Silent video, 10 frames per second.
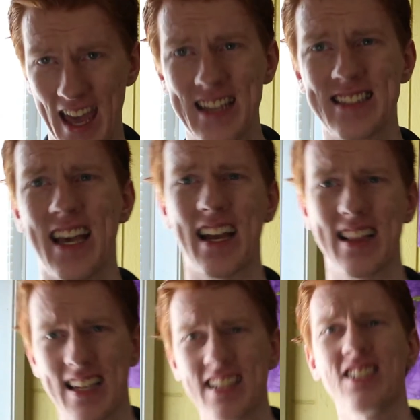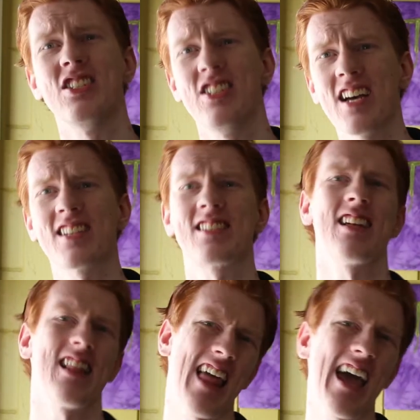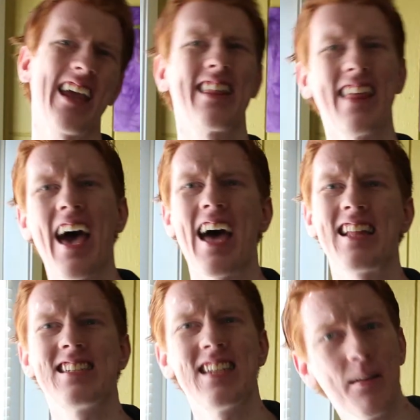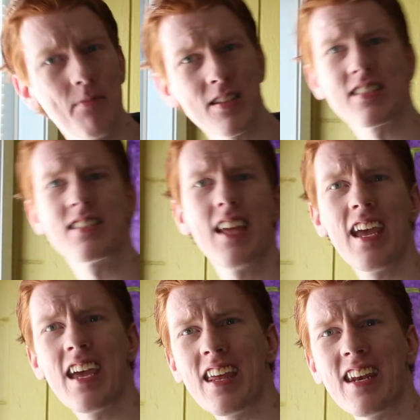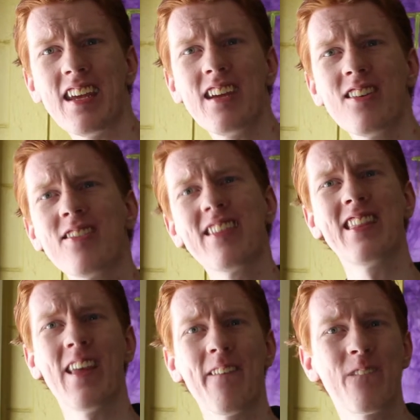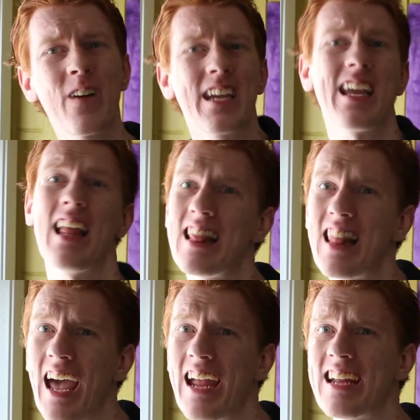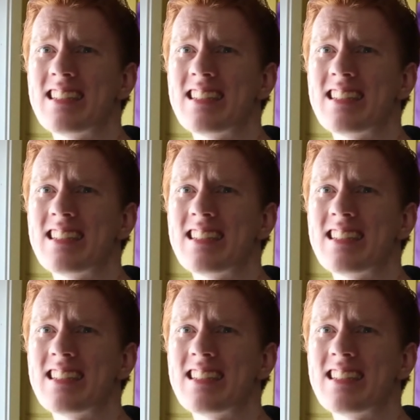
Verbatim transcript: exactly, just like that. I'm gonna stand here in the freaking light.